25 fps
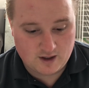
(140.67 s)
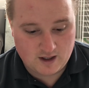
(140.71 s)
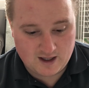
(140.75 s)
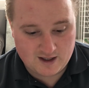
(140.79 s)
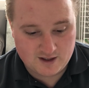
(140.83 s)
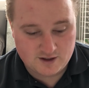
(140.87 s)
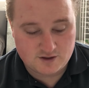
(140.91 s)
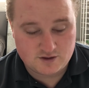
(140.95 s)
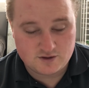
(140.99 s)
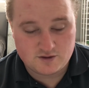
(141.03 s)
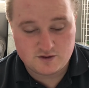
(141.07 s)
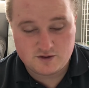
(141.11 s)

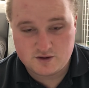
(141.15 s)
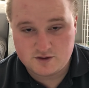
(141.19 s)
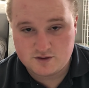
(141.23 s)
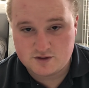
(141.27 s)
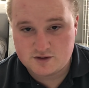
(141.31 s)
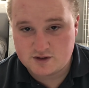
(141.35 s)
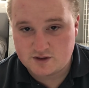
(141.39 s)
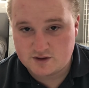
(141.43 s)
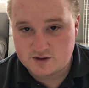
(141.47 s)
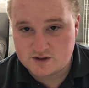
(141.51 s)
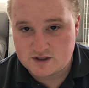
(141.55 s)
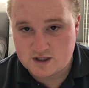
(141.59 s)
I do
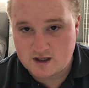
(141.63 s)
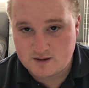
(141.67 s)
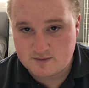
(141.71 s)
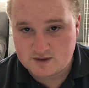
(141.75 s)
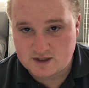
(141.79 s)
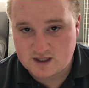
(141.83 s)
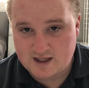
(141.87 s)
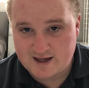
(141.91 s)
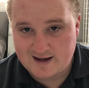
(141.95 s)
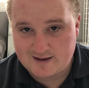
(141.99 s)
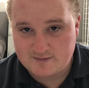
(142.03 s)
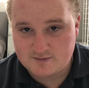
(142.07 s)
use those
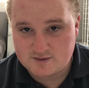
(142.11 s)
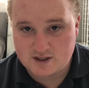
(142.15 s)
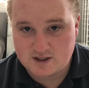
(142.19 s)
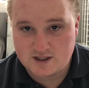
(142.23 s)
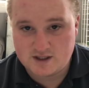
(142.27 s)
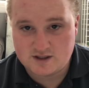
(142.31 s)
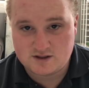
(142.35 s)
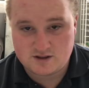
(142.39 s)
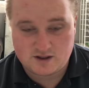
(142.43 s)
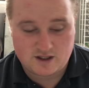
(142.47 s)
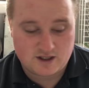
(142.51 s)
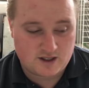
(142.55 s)
sometimes
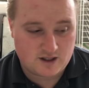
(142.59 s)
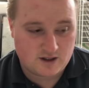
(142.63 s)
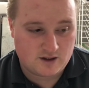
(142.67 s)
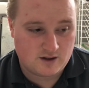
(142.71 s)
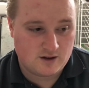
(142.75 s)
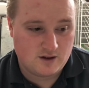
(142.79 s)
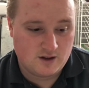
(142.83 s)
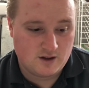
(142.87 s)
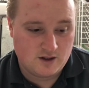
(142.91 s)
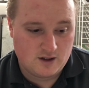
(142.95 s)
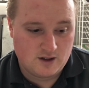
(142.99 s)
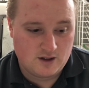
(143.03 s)
as like
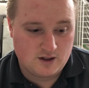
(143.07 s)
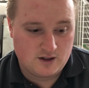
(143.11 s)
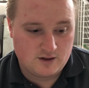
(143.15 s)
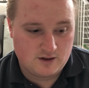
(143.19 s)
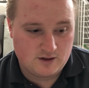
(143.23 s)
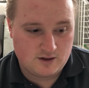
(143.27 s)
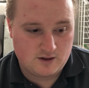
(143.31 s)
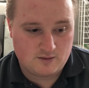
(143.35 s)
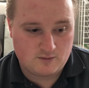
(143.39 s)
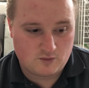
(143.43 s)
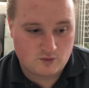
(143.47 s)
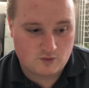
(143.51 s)

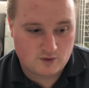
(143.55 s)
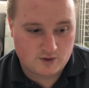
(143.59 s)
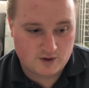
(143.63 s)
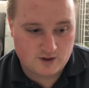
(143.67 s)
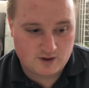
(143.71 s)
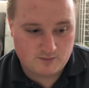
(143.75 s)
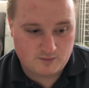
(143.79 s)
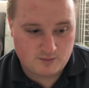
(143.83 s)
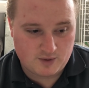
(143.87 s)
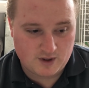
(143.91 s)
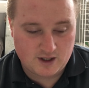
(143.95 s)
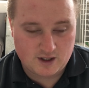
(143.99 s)

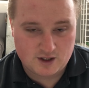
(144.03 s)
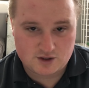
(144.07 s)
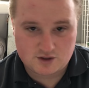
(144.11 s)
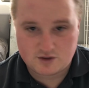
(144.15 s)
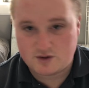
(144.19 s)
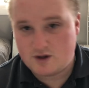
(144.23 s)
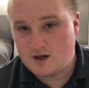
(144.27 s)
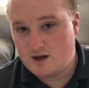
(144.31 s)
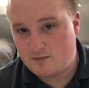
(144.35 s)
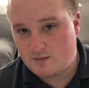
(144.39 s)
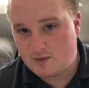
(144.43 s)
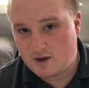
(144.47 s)
they
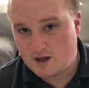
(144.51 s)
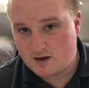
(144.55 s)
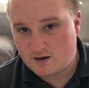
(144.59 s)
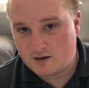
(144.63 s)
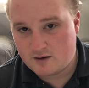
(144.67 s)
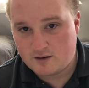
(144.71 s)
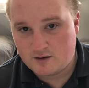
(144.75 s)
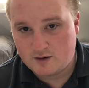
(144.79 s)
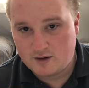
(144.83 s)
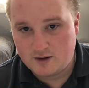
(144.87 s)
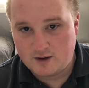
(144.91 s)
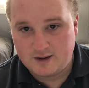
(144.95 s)
penetrate
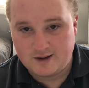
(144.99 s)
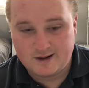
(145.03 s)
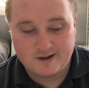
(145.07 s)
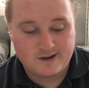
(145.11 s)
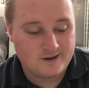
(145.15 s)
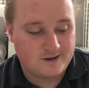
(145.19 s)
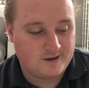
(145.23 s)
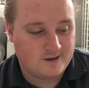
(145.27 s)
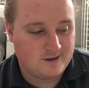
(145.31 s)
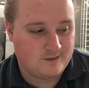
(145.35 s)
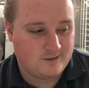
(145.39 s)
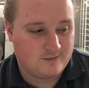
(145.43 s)
better.
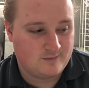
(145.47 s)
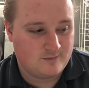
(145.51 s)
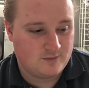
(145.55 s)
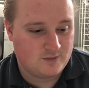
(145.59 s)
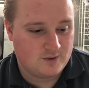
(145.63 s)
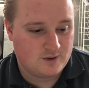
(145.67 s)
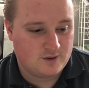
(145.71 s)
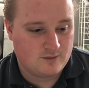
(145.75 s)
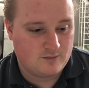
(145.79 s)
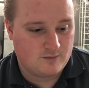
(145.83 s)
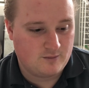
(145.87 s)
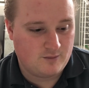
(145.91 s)

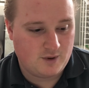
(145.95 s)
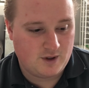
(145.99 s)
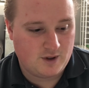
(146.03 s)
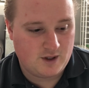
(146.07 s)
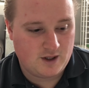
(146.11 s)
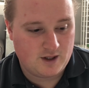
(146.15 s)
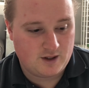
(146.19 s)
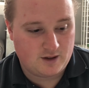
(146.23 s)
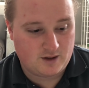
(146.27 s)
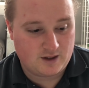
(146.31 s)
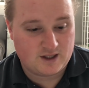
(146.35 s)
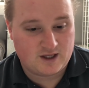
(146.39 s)

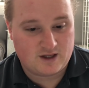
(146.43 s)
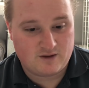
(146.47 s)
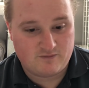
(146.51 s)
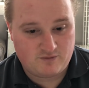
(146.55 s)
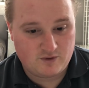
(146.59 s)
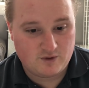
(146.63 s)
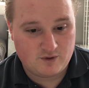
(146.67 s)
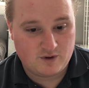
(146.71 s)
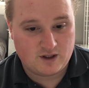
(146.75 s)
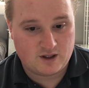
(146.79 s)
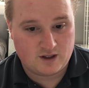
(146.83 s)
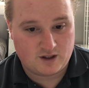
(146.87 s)
But like if
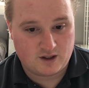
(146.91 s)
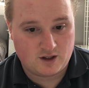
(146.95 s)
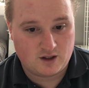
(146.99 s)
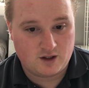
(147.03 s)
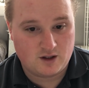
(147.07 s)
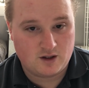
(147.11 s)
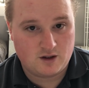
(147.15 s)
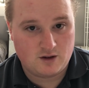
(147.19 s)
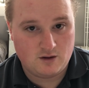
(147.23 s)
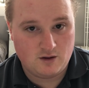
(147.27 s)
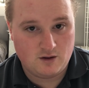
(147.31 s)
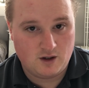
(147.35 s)
you had
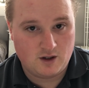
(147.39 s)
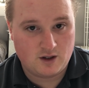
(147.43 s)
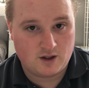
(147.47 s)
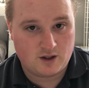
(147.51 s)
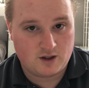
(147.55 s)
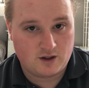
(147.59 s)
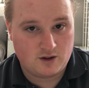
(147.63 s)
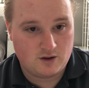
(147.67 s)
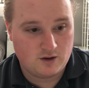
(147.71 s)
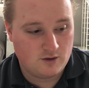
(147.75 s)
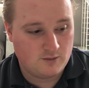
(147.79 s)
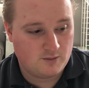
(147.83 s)
a
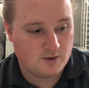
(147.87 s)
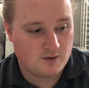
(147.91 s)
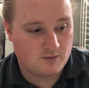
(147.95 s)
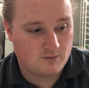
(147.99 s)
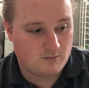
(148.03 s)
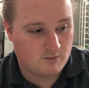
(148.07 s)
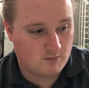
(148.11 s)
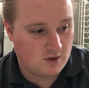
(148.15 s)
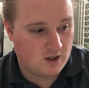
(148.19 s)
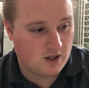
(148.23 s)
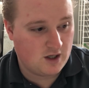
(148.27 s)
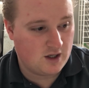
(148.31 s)
goop of
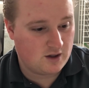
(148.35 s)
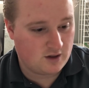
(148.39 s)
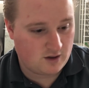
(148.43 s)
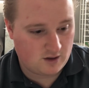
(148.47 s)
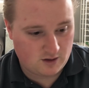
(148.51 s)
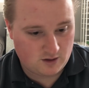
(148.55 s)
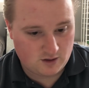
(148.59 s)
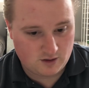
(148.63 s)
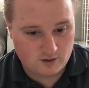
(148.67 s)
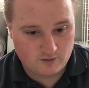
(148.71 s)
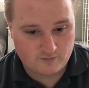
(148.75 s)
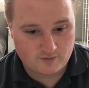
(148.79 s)
mud
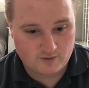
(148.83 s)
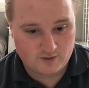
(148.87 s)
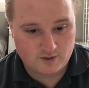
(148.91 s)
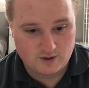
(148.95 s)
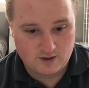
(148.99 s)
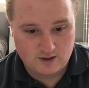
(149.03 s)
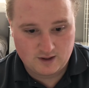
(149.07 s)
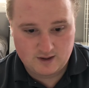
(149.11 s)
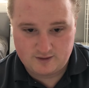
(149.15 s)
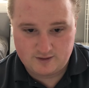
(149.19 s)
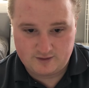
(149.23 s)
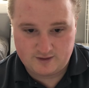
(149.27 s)
all
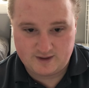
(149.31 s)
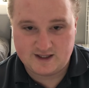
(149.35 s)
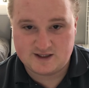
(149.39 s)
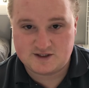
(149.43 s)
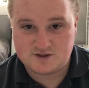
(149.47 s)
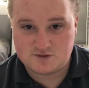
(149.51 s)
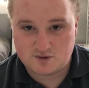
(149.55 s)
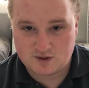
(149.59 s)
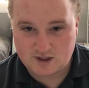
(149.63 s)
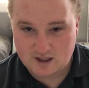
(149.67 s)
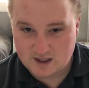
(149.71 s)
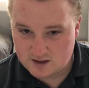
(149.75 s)
over,
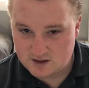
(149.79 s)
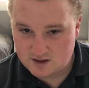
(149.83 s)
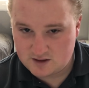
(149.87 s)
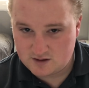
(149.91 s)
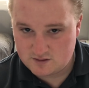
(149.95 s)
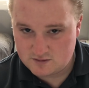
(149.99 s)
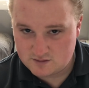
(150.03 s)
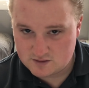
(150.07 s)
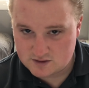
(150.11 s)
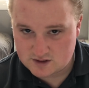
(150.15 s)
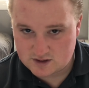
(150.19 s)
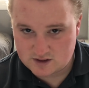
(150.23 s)
that's what I'd
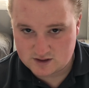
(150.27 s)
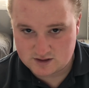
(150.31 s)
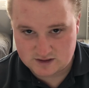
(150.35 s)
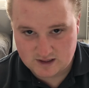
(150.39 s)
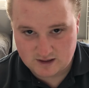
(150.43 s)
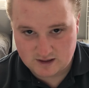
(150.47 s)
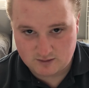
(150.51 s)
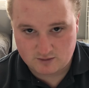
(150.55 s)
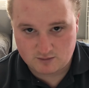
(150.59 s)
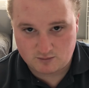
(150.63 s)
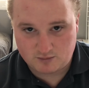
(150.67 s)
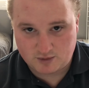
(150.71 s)
use, because
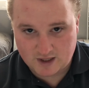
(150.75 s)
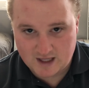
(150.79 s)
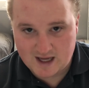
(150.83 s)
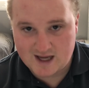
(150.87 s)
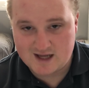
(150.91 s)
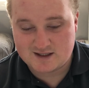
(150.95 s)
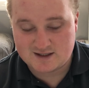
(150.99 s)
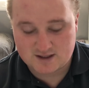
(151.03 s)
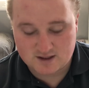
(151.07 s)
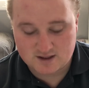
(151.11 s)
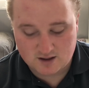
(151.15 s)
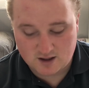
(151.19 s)
that would
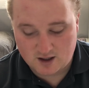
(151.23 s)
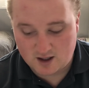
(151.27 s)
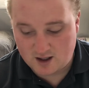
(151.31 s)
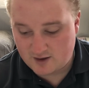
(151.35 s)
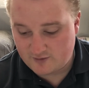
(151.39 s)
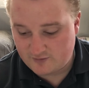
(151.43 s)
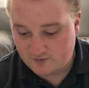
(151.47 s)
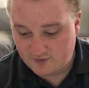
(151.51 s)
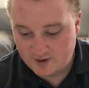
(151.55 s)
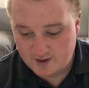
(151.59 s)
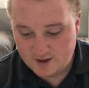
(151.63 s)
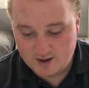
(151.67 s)
blast it
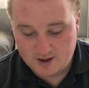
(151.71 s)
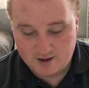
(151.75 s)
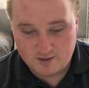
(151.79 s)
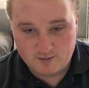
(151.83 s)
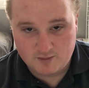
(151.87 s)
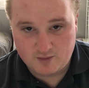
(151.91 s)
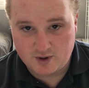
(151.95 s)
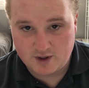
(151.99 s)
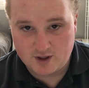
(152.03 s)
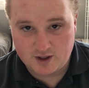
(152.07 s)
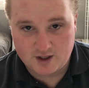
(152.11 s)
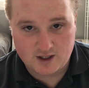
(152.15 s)
off.
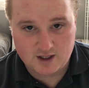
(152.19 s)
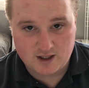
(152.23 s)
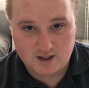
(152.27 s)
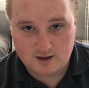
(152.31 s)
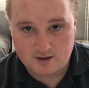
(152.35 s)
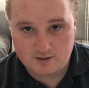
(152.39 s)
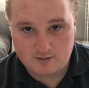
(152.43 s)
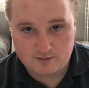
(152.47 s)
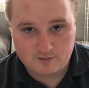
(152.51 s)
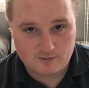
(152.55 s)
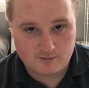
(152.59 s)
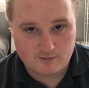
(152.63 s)
But
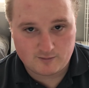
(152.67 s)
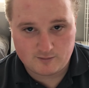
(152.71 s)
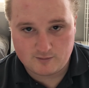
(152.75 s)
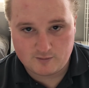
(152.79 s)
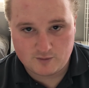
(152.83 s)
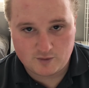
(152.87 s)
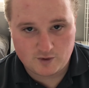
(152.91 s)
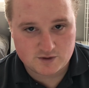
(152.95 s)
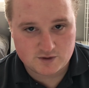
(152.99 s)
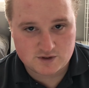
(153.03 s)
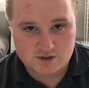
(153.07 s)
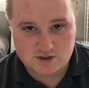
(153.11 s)

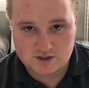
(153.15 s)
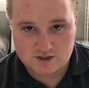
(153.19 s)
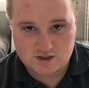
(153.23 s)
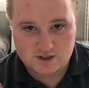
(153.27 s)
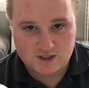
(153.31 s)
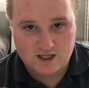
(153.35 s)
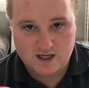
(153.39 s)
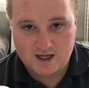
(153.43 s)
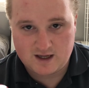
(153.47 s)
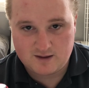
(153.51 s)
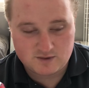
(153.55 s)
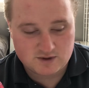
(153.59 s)
most of the
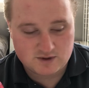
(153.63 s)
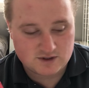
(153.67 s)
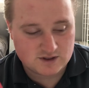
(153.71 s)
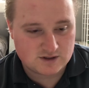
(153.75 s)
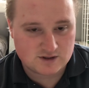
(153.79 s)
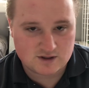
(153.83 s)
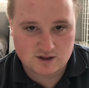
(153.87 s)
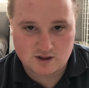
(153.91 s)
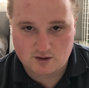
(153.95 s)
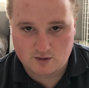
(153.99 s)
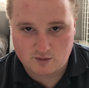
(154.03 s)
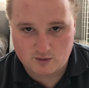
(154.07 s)
time, this
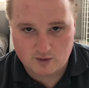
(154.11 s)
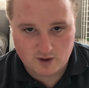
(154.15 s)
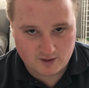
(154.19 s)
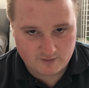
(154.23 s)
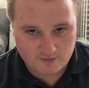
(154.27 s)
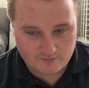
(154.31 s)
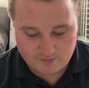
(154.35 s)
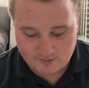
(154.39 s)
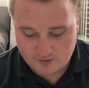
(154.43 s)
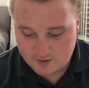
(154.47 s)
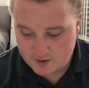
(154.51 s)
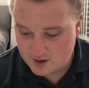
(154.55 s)
is gonna
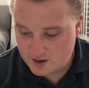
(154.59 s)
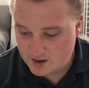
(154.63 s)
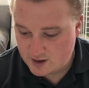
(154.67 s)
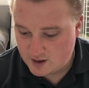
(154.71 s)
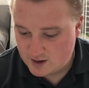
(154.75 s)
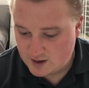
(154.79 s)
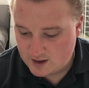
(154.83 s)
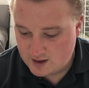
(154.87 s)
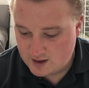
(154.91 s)
work for you.